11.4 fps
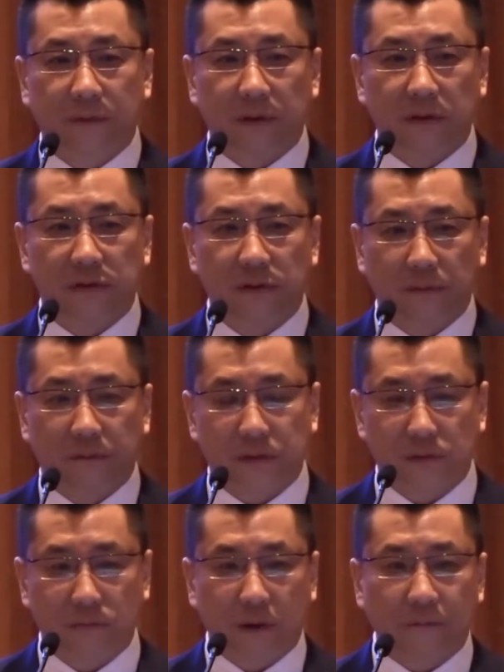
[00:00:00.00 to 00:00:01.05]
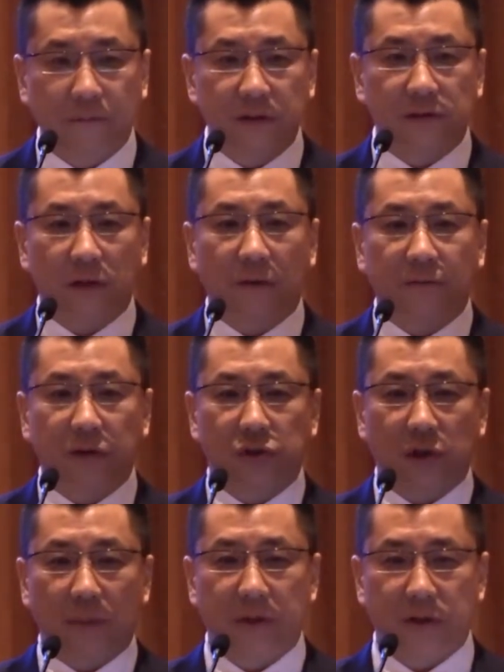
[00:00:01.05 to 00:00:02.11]
the surface, roughness of the
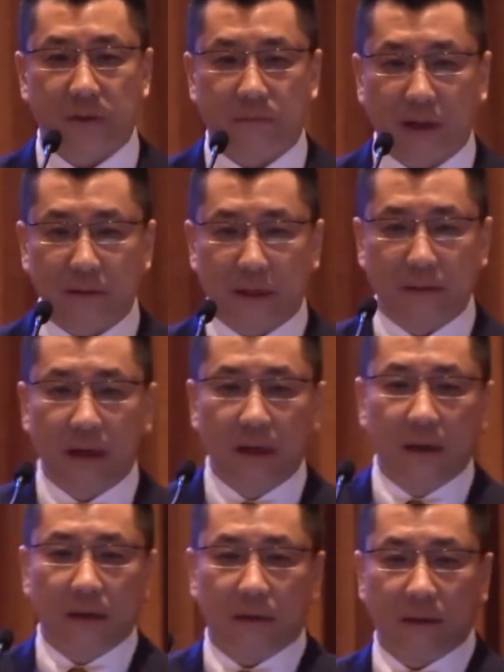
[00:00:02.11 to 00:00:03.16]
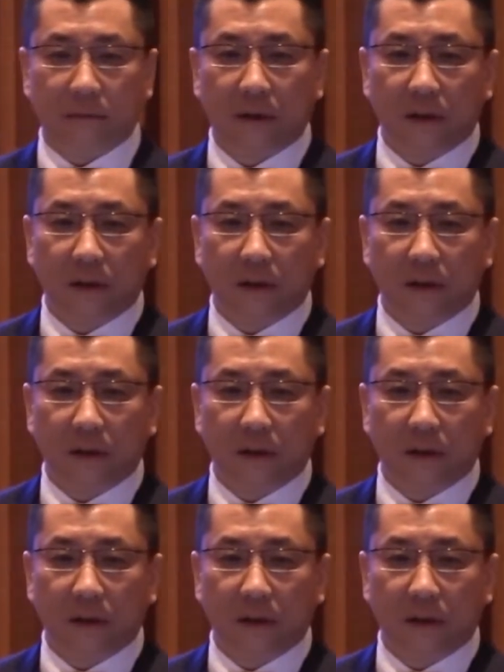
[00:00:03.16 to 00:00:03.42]
geometry, rather than the